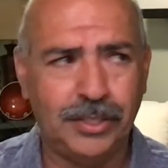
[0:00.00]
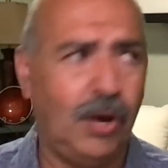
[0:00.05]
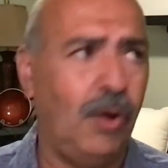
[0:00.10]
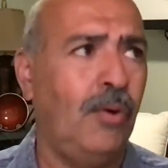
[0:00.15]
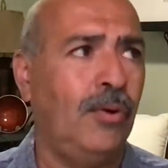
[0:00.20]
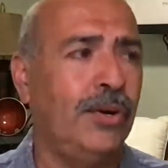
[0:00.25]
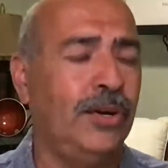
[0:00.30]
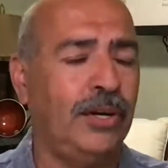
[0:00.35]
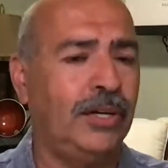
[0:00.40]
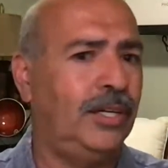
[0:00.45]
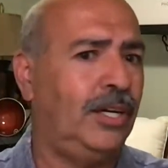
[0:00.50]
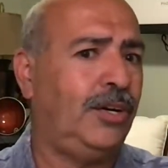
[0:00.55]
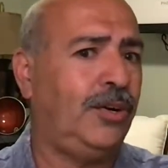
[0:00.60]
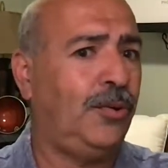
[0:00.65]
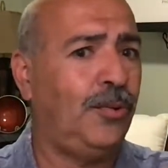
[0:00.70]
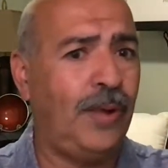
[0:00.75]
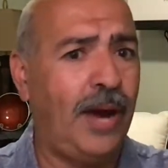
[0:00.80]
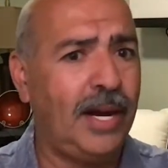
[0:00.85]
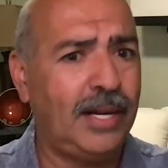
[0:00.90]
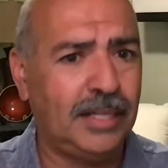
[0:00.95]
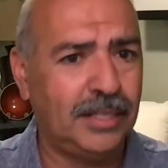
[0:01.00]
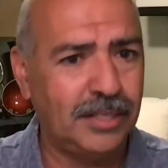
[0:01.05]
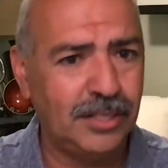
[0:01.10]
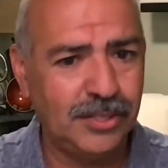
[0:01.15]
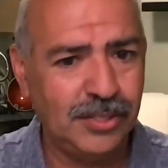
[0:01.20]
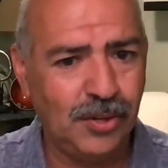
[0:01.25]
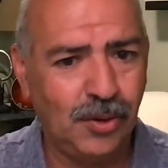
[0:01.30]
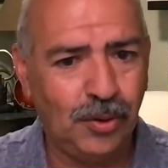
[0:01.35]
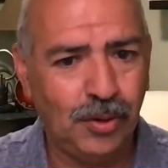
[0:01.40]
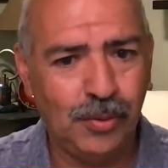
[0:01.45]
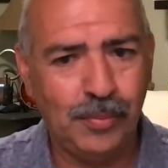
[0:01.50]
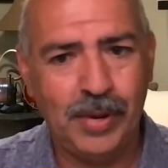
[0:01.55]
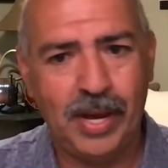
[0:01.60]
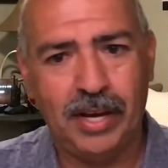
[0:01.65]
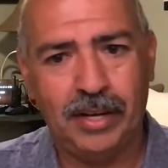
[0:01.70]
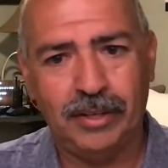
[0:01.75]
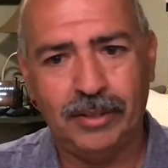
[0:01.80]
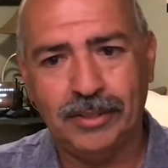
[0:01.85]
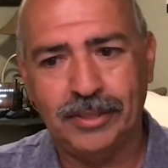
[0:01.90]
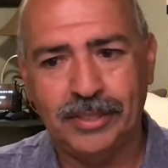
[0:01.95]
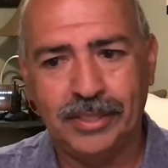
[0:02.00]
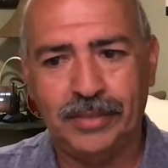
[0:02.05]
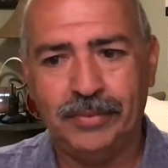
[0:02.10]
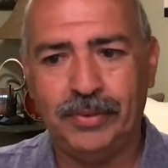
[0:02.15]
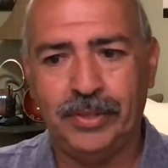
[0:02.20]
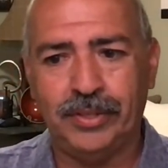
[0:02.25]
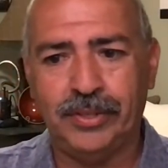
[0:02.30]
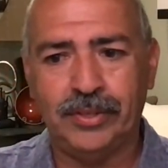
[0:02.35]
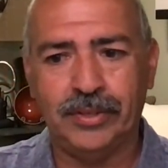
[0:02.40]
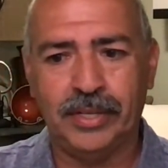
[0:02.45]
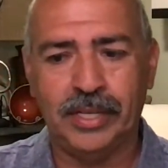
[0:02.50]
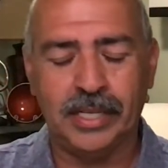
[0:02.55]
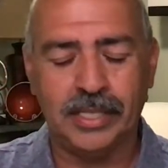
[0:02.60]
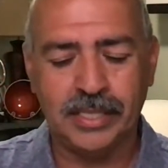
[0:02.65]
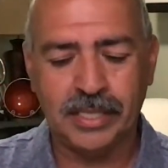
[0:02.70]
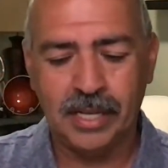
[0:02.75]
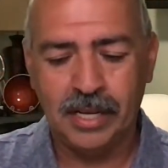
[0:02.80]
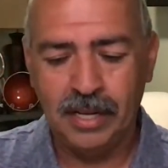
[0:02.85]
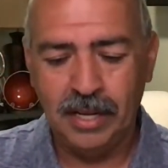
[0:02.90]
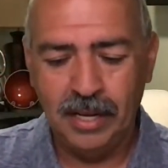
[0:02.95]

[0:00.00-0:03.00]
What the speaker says: Oh, you're going to crack the solar panels if you do this.